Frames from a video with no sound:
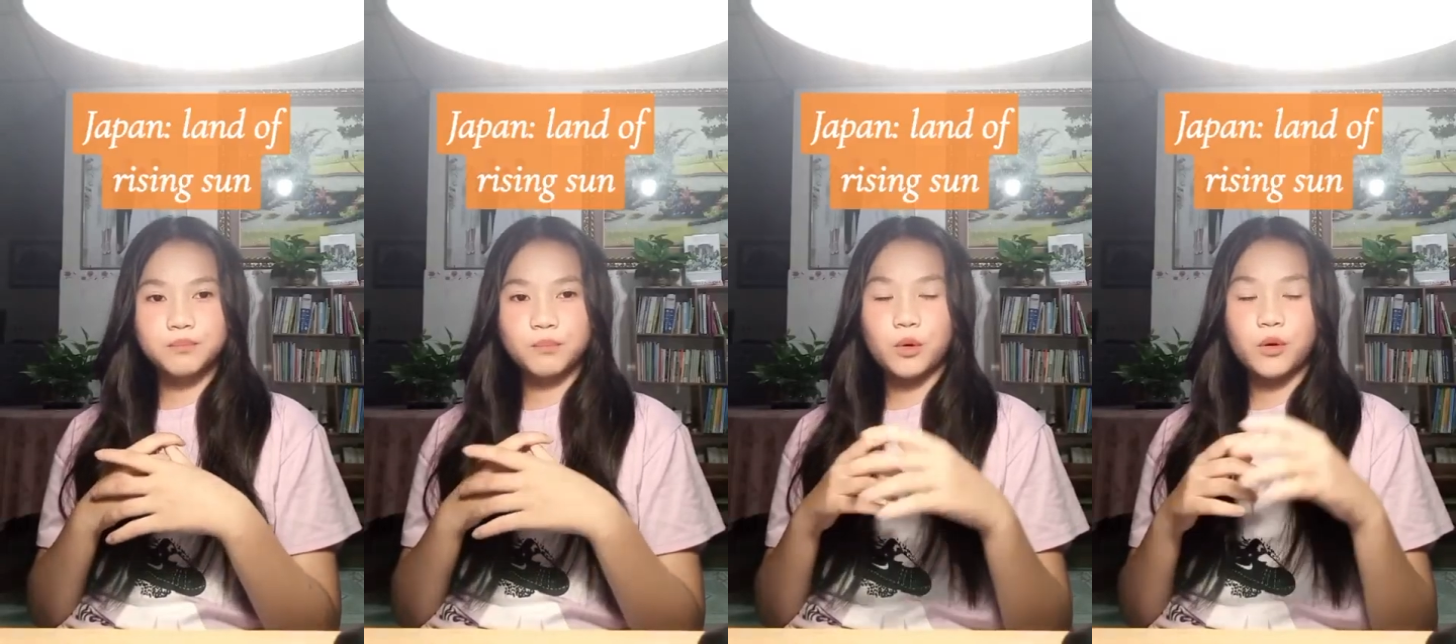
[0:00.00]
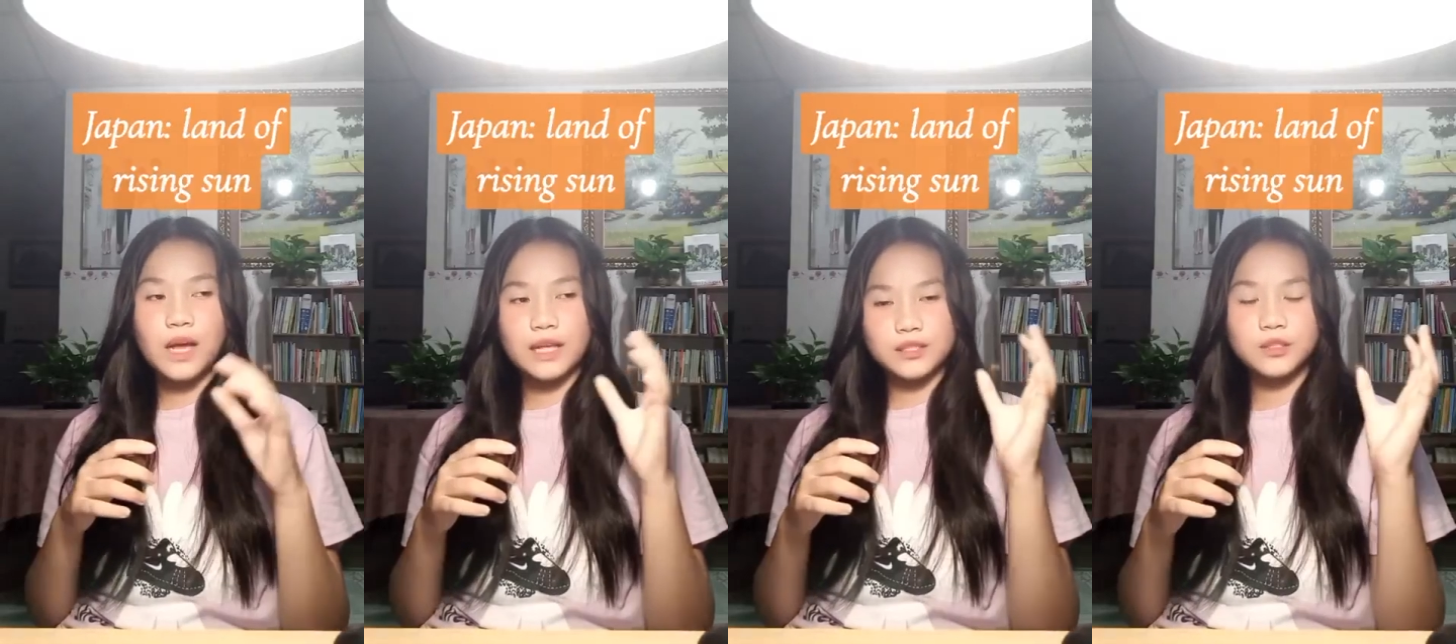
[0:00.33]

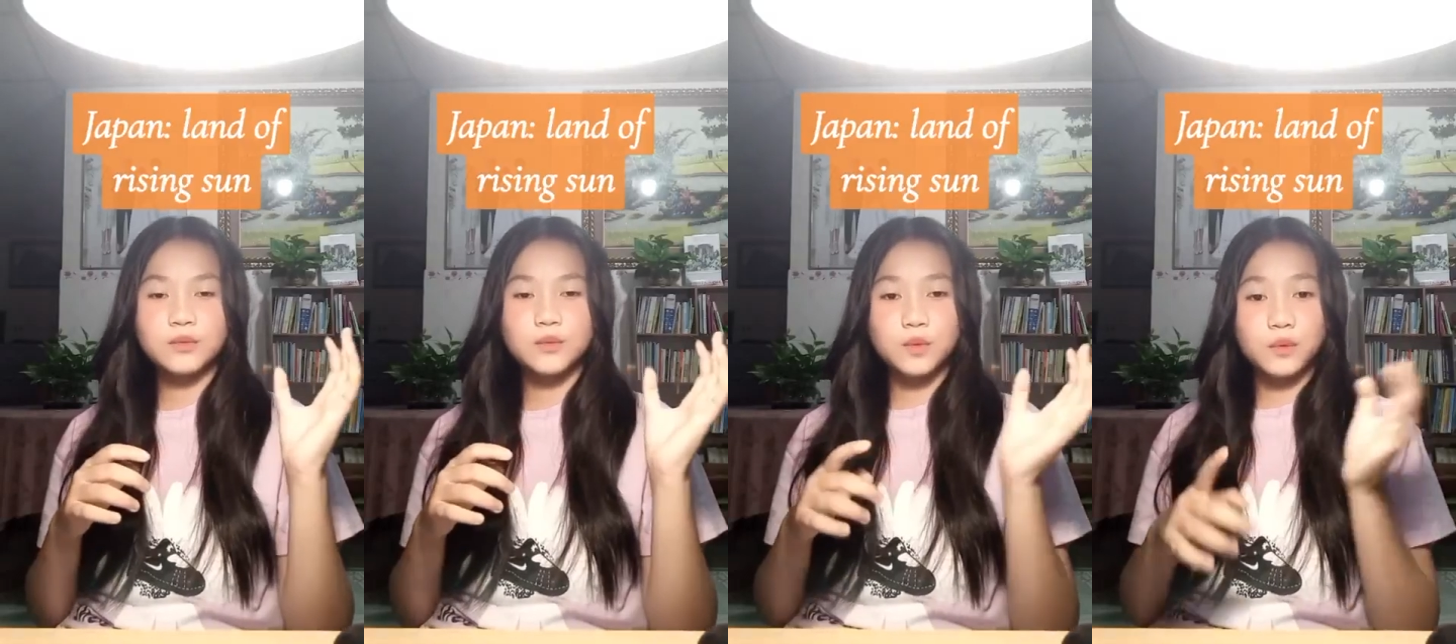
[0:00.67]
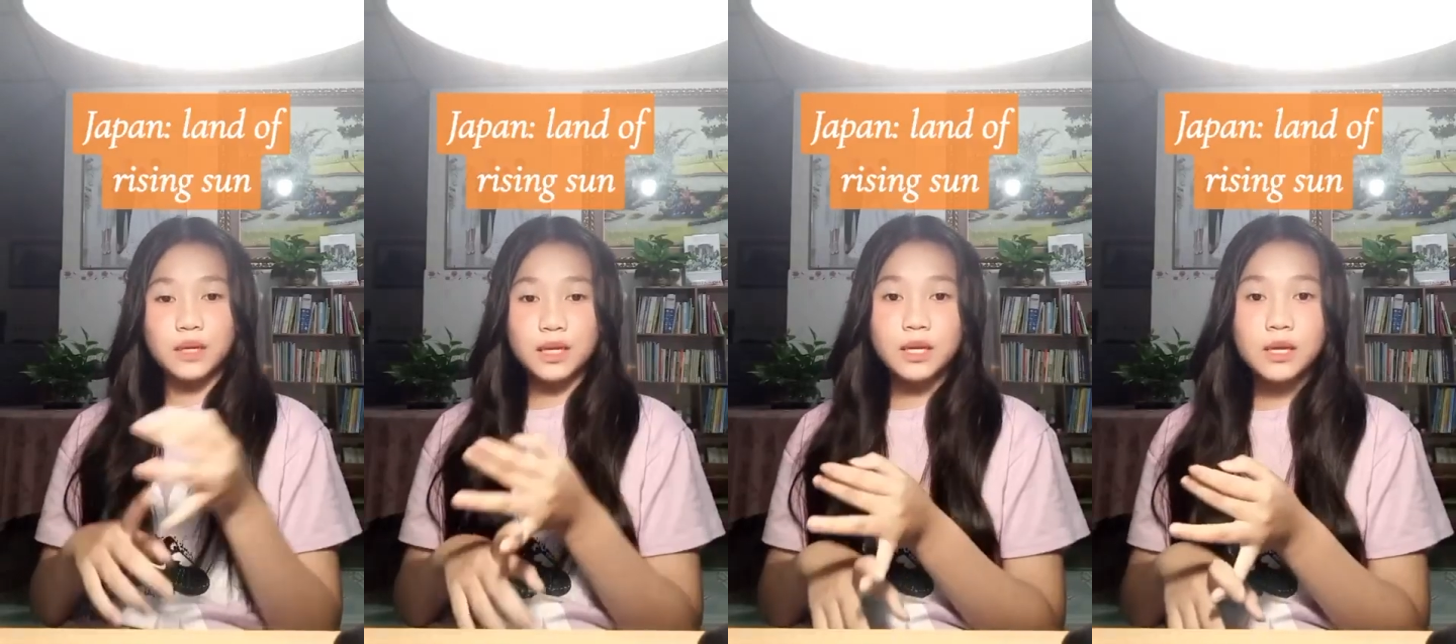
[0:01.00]
more than
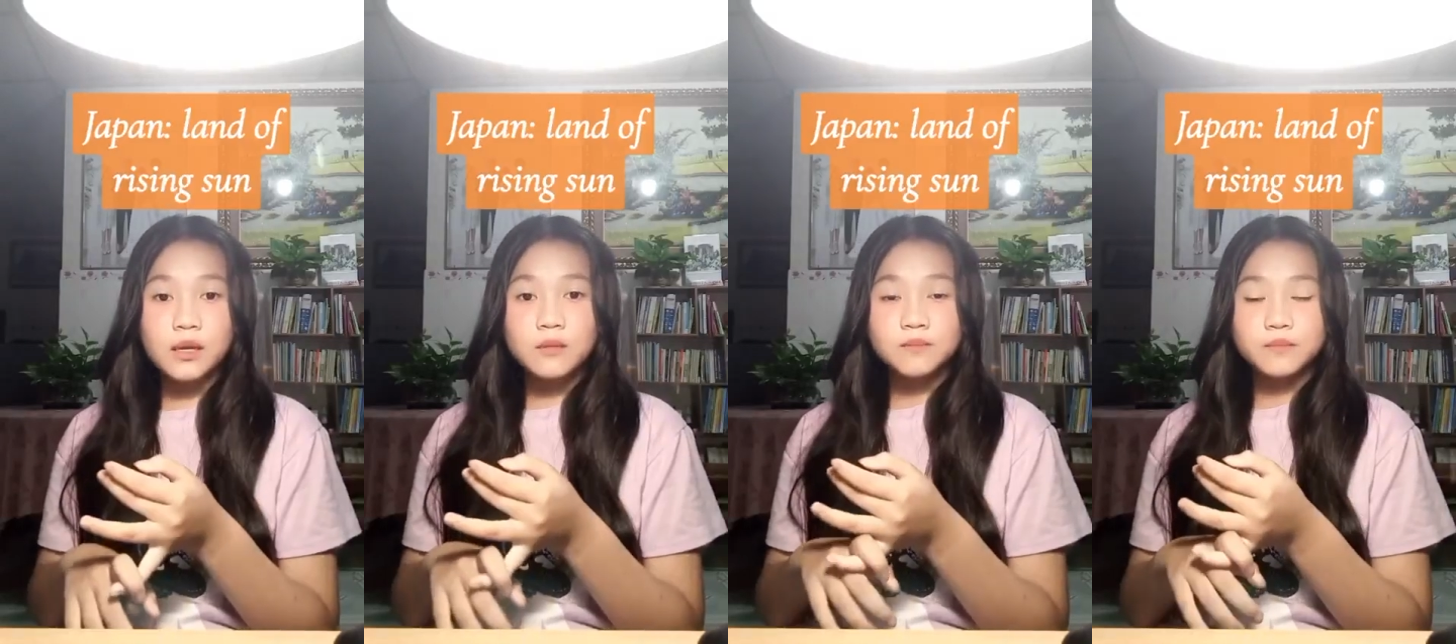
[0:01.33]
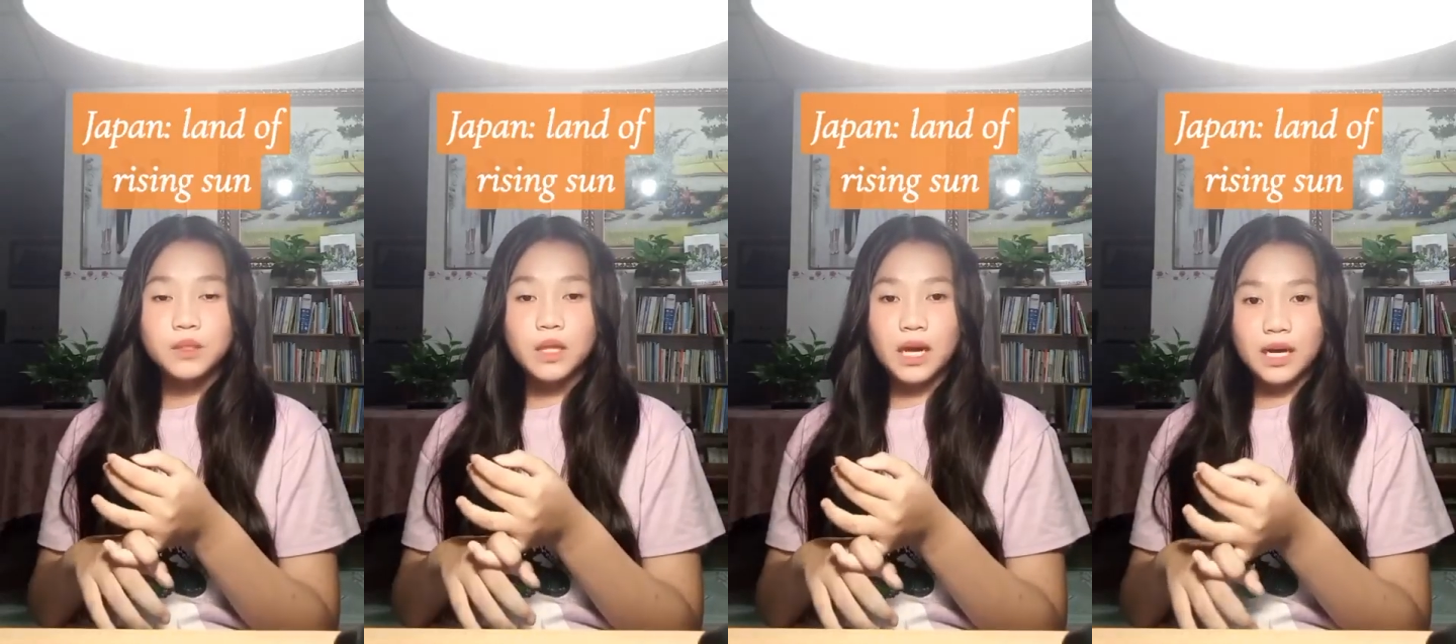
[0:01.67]

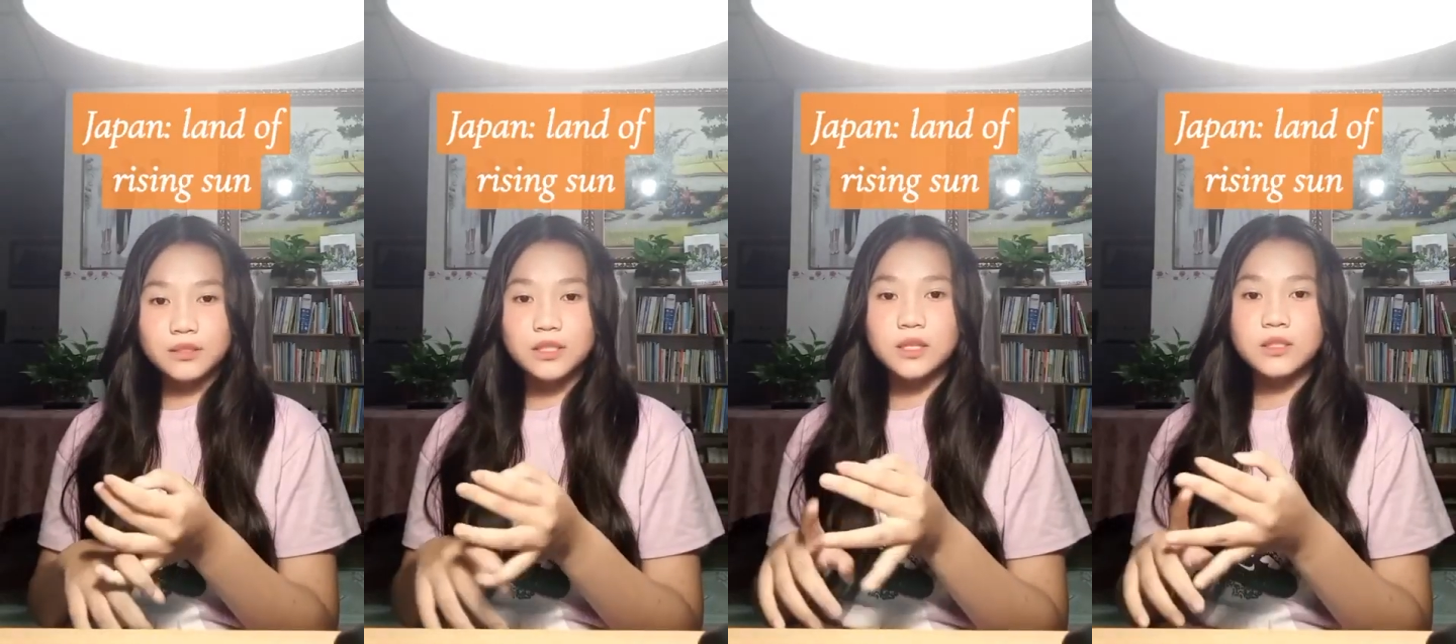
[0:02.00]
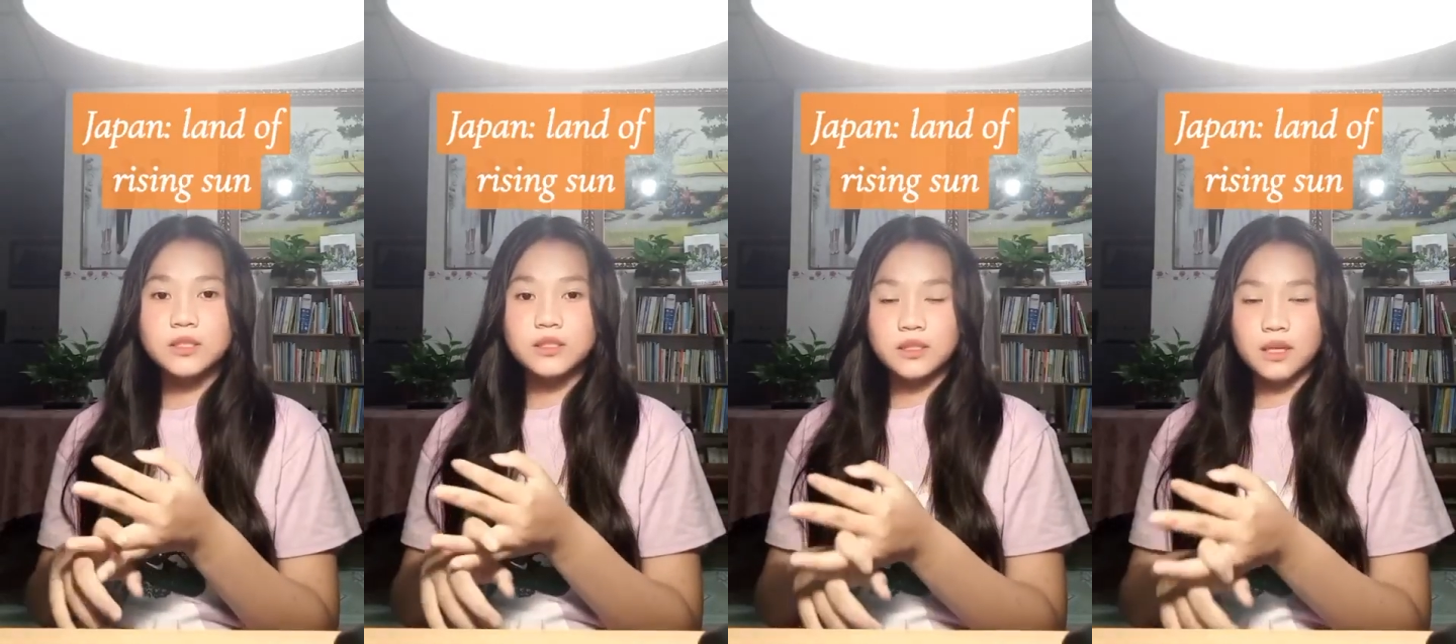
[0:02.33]

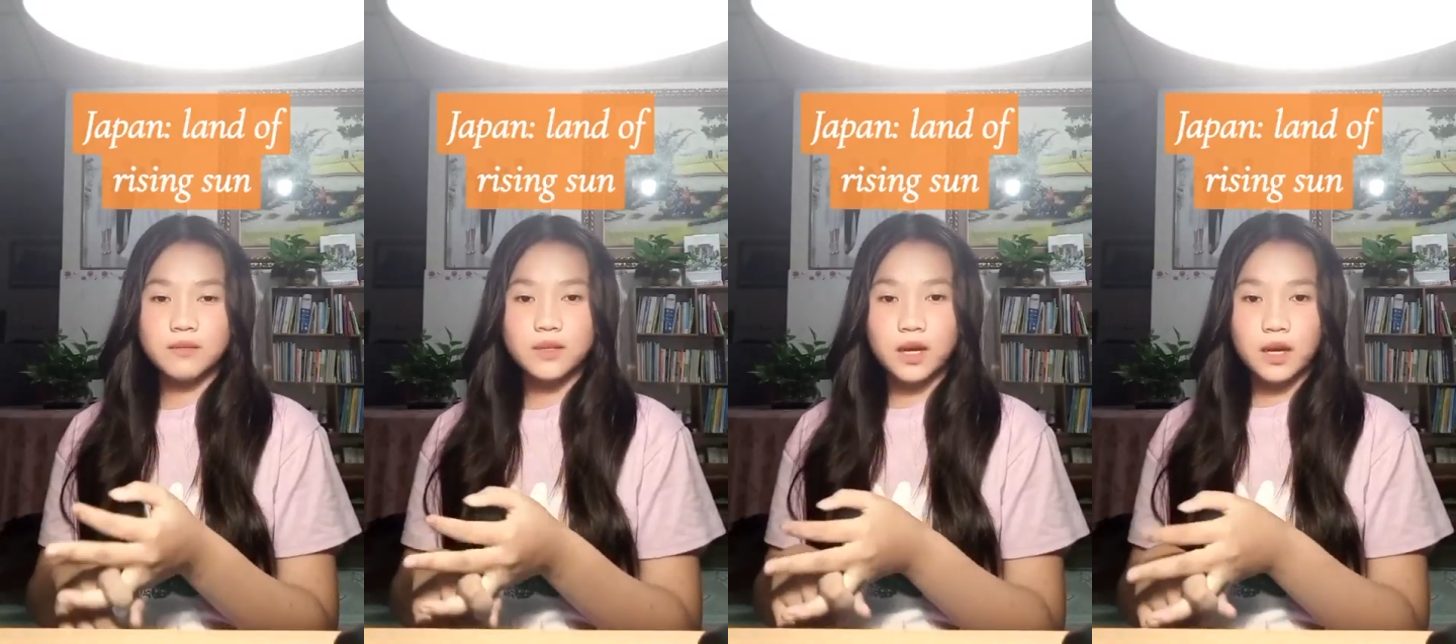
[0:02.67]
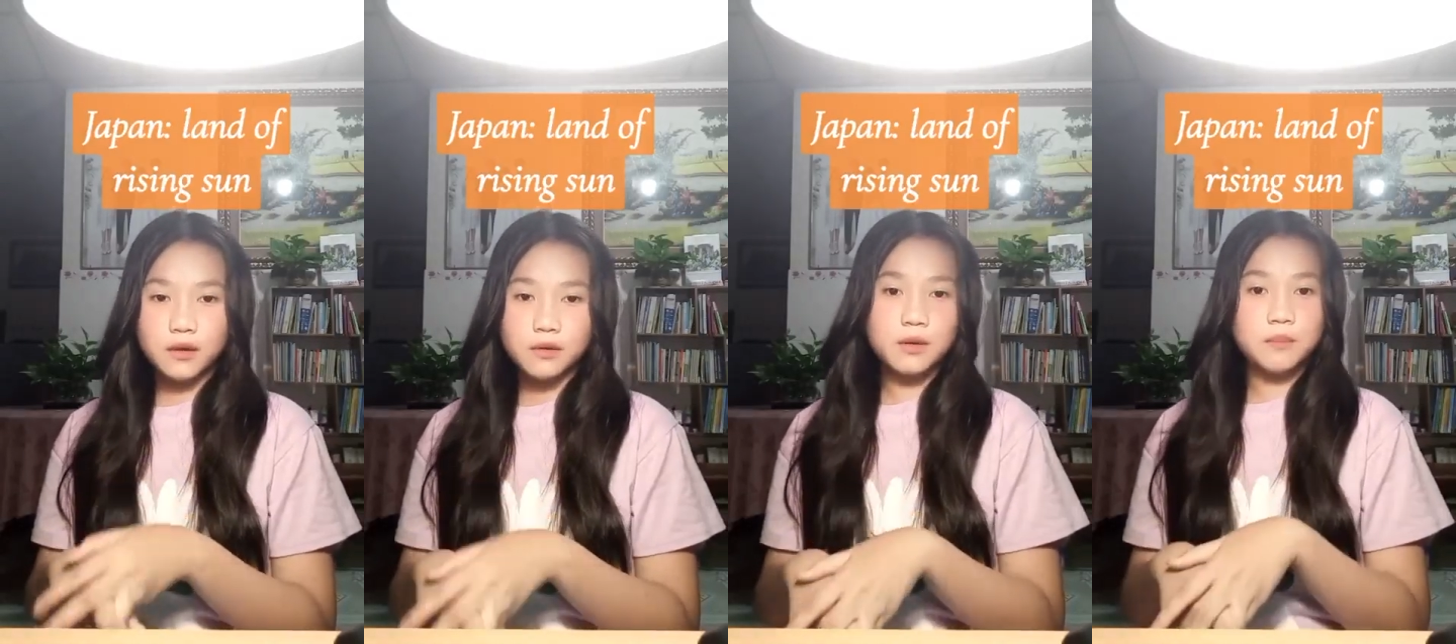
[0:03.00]

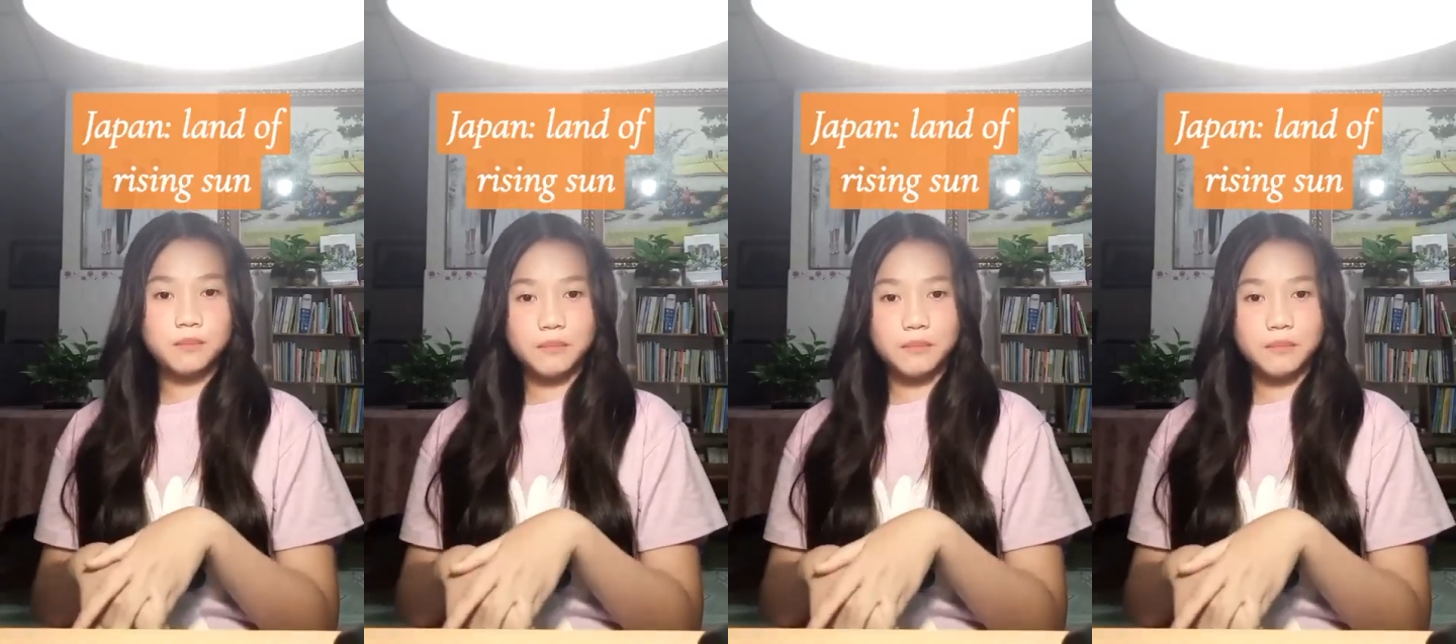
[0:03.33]
3,700